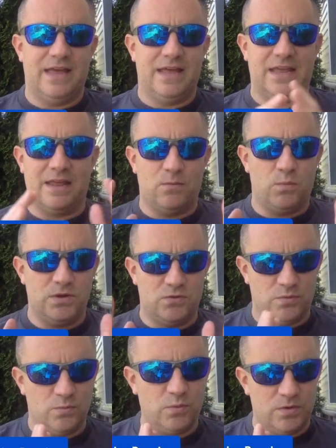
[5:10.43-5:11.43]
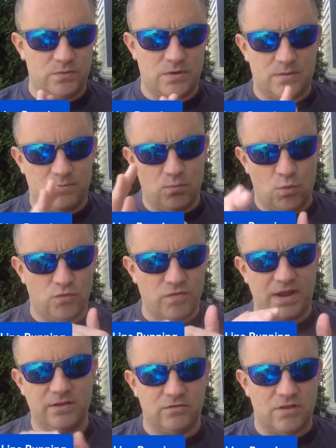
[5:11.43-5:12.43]
And again, we're doing uh, more
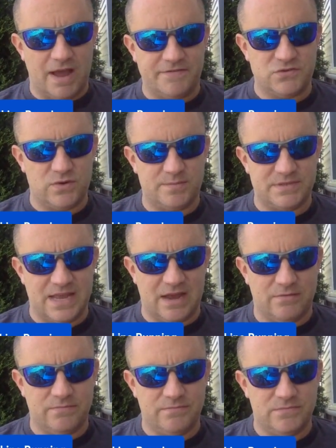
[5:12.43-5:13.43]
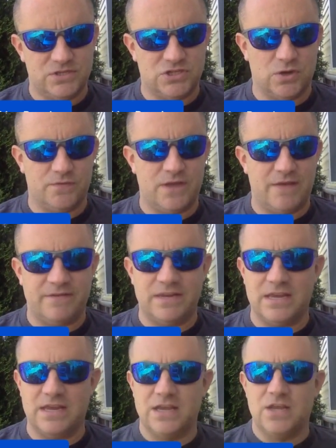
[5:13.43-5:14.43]
regular live streams now. So if you have
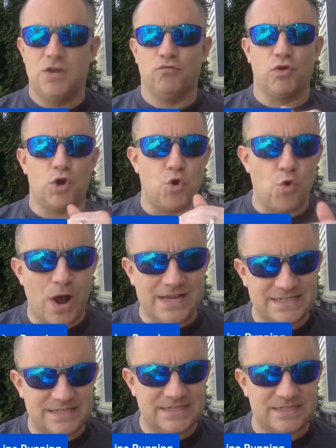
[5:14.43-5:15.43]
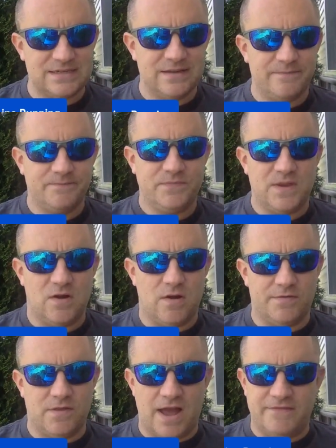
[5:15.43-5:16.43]
any requests
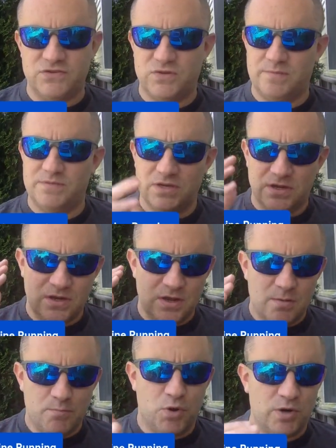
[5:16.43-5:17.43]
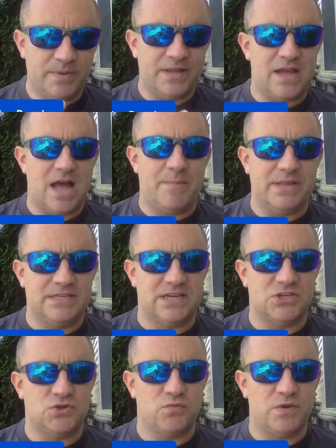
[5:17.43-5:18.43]
on live streams, put them in the comments
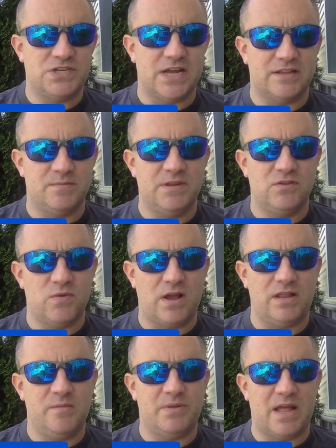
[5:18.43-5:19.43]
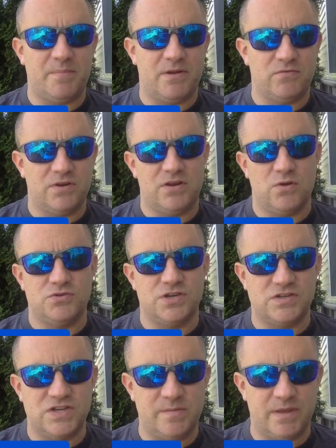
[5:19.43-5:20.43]
section or reach out to me directly. black belt running coach
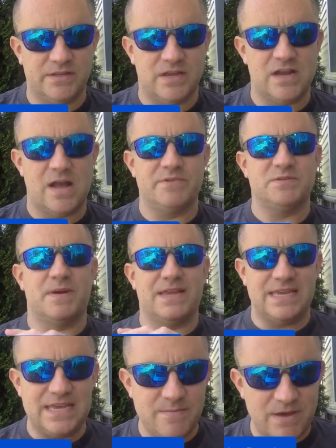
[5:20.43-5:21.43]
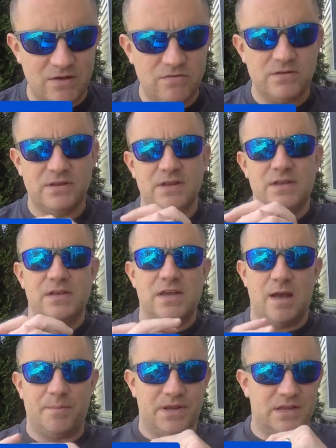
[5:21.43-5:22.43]
at gmail dot com is my email.
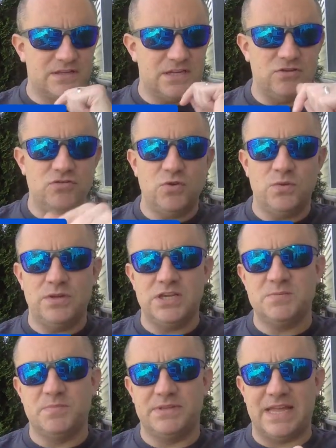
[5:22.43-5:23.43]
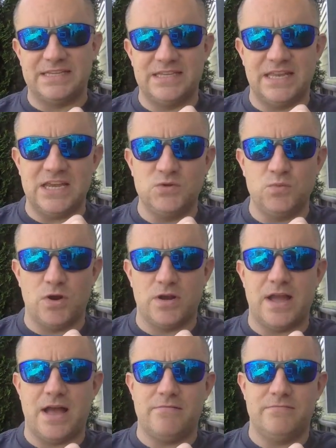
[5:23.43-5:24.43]
I'm going to continue doing this, but that's today's
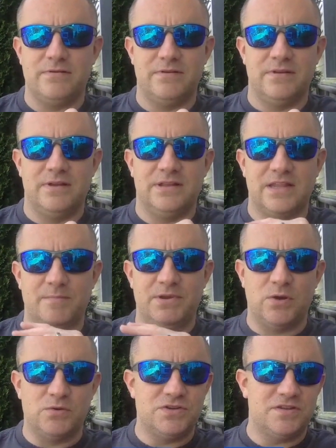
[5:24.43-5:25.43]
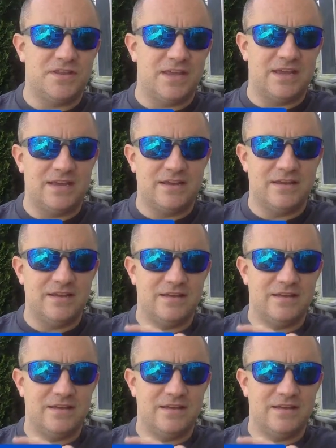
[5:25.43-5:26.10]
workout. Let me know what you think.